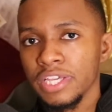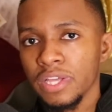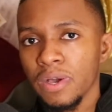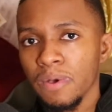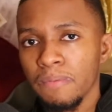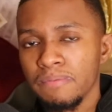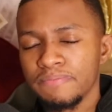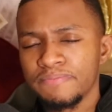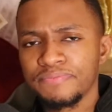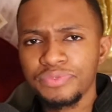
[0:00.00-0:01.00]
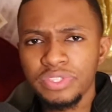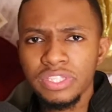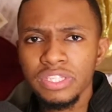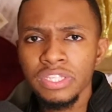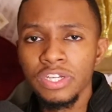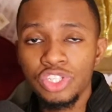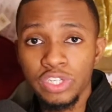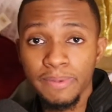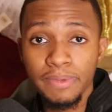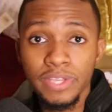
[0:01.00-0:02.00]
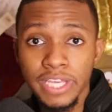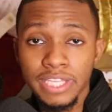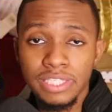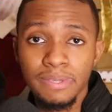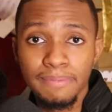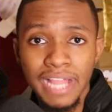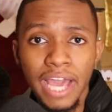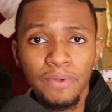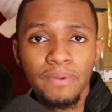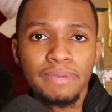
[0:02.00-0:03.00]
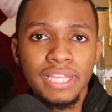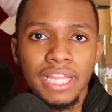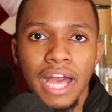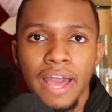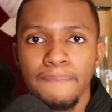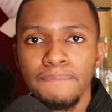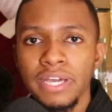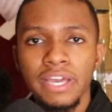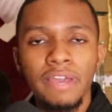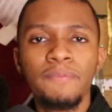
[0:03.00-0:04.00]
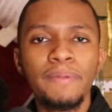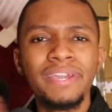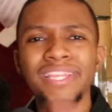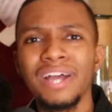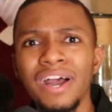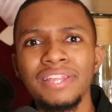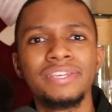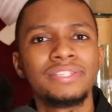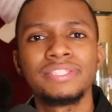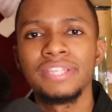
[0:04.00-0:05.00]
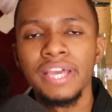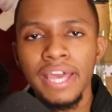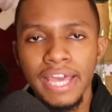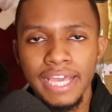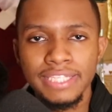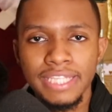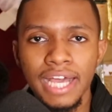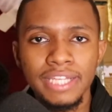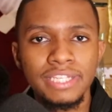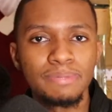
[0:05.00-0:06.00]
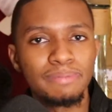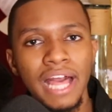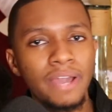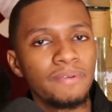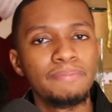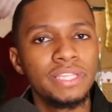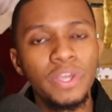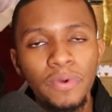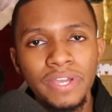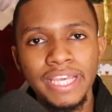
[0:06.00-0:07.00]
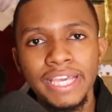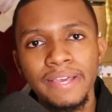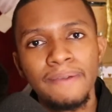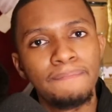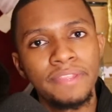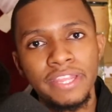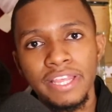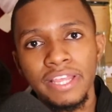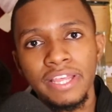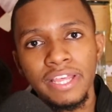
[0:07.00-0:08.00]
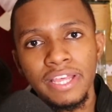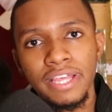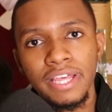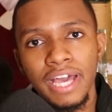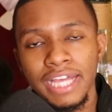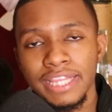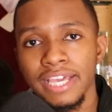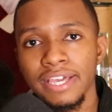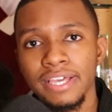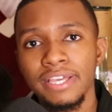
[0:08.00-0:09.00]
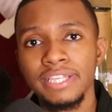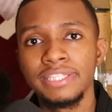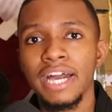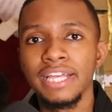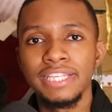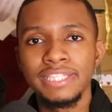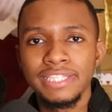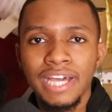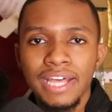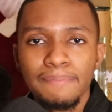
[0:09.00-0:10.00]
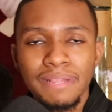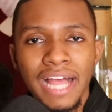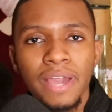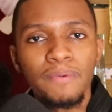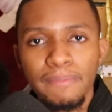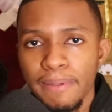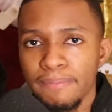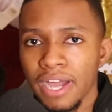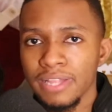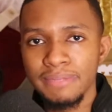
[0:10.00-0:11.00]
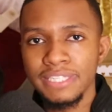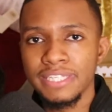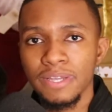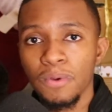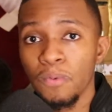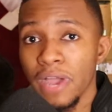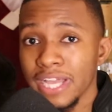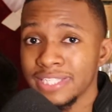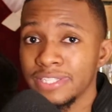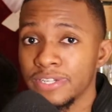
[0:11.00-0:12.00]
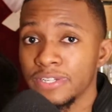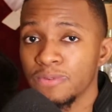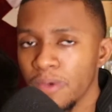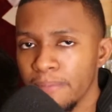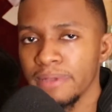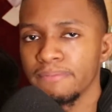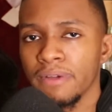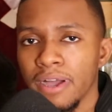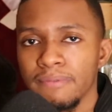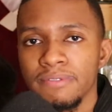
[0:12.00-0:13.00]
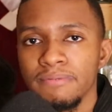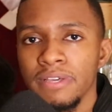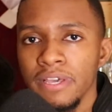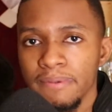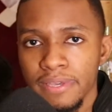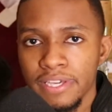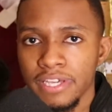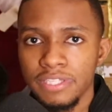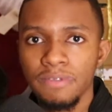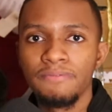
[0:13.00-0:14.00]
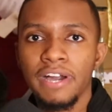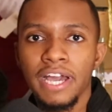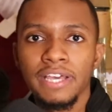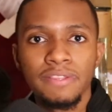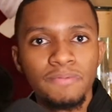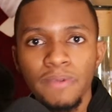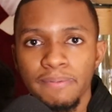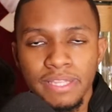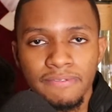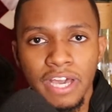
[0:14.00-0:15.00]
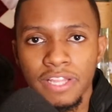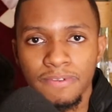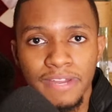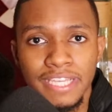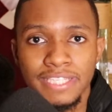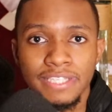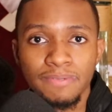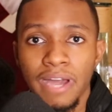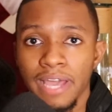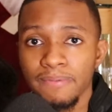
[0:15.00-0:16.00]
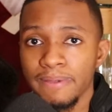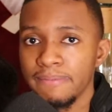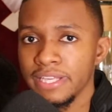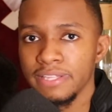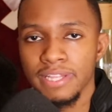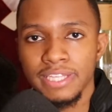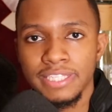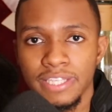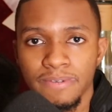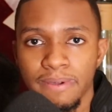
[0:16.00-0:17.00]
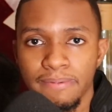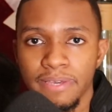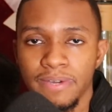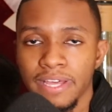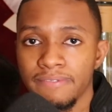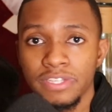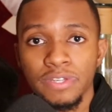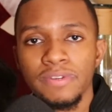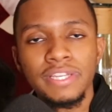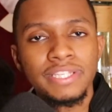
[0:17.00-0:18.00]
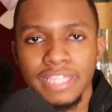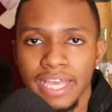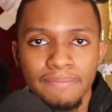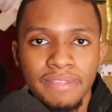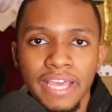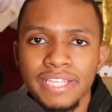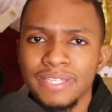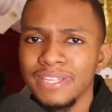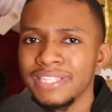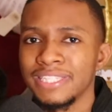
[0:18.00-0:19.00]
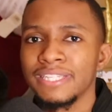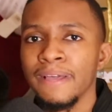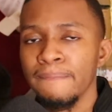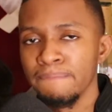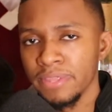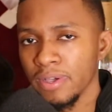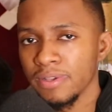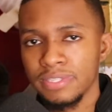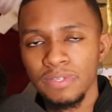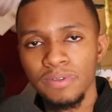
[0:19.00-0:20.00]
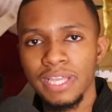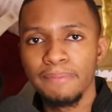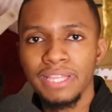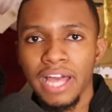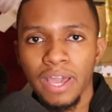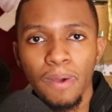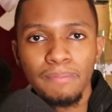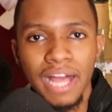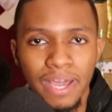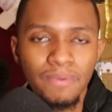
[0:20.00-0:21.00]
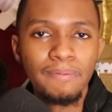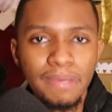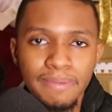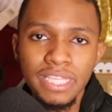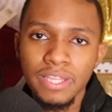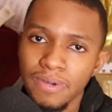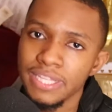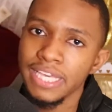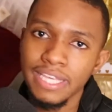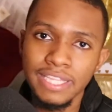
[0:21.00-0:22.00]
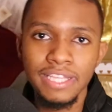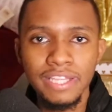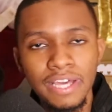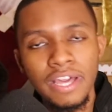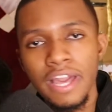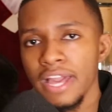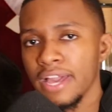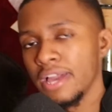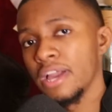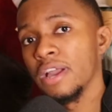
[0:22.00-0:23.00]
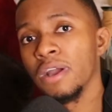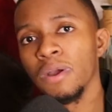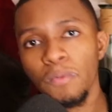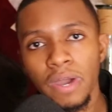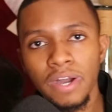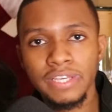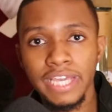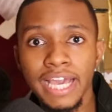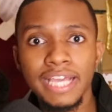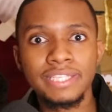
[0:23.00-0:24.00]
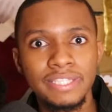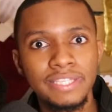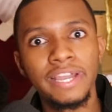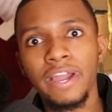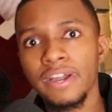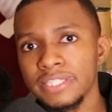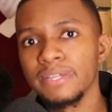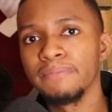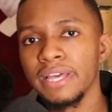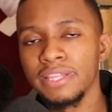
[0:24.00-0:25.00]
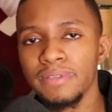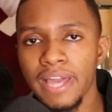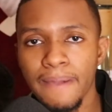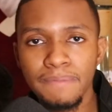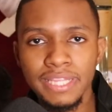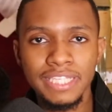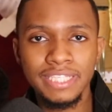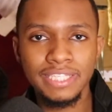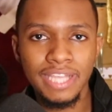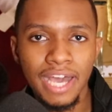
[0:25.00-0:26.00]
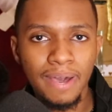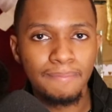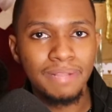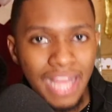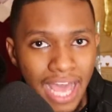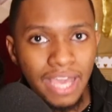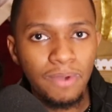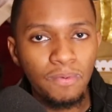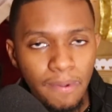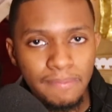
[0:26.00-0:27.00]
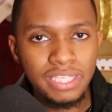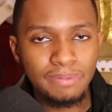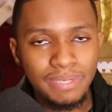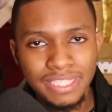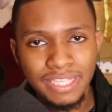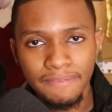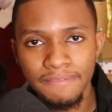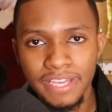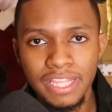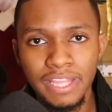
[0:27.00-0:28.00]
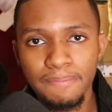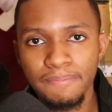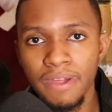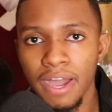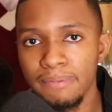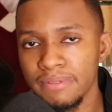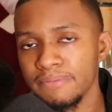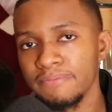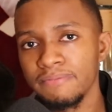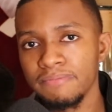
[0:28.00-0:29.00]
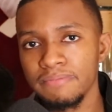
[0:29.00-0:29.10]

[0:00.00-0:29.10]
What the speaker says: know, attributed to black women a lot. But if we being honest, it's not just black women doing it. I think this is not a black woman problem. This is a Western woman problem. Because you find women of other races, white women, Latina women, whatever, doing the same thing. So this is those dudes that be like, oh, black women be doing it. Well, yes, there are some that do that, but this is not a black woman specific problem.